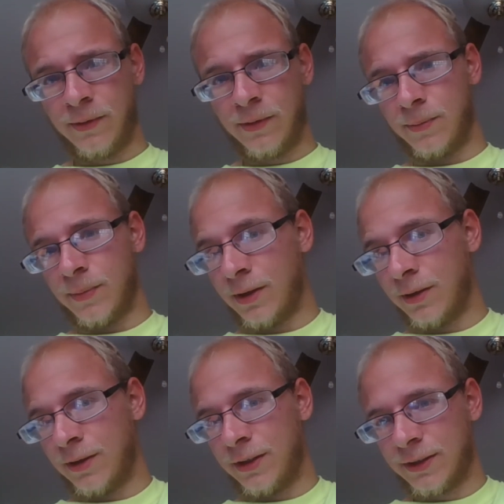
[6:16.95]

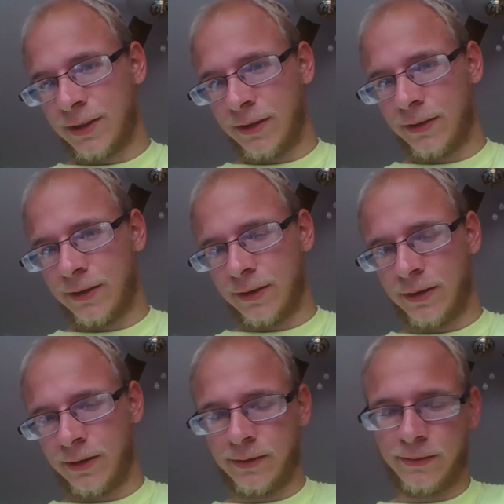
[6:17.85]
Melanie
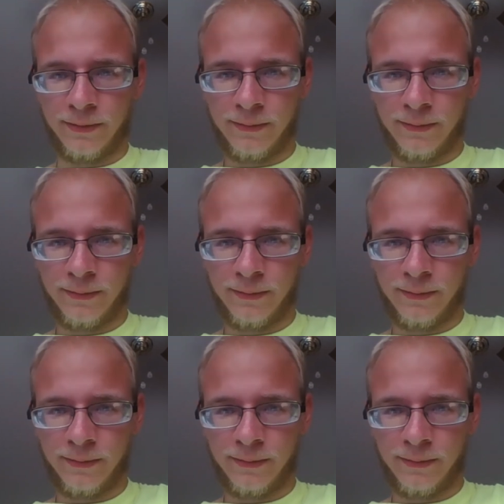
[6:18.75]
Skeleton, who